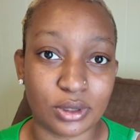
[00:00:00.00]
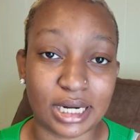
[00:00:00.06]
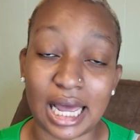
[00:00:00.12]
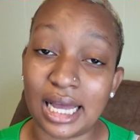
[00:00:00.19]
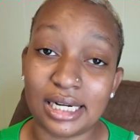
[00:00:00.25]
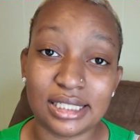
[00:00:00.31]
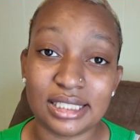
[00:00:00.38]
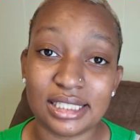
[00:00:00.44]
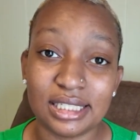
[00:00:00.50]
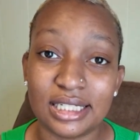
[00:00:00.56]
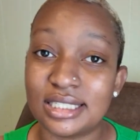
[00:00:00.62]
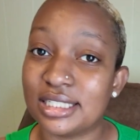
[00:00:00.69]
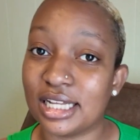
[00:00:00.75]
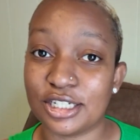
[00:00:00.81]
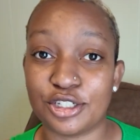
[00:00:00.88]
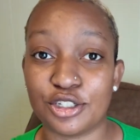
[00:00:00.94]
And honestly,
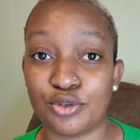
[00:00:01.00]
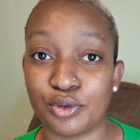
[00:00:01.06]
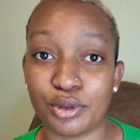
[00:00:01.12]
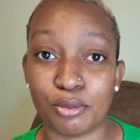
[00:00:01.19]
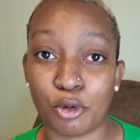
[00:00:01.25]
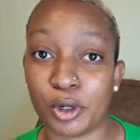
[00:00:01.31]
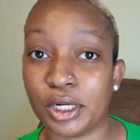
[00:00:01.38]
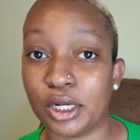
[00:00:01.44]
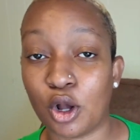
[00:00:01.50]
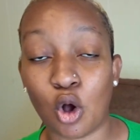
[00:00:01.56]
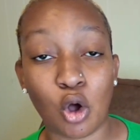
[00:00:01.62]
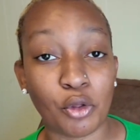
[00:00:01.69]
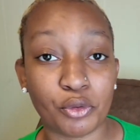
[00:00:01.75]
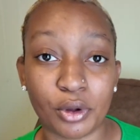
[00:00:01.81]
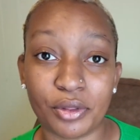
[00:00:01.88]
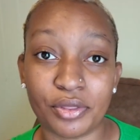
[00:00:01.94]
it's not just for the morning,
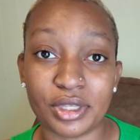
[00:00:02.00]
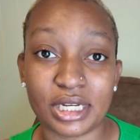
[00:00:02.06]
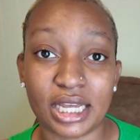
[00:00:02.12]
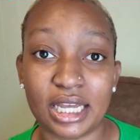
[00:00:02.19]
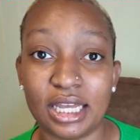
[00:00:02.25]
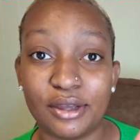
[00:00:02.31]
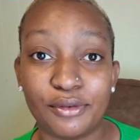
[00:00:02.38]
all throughout the day.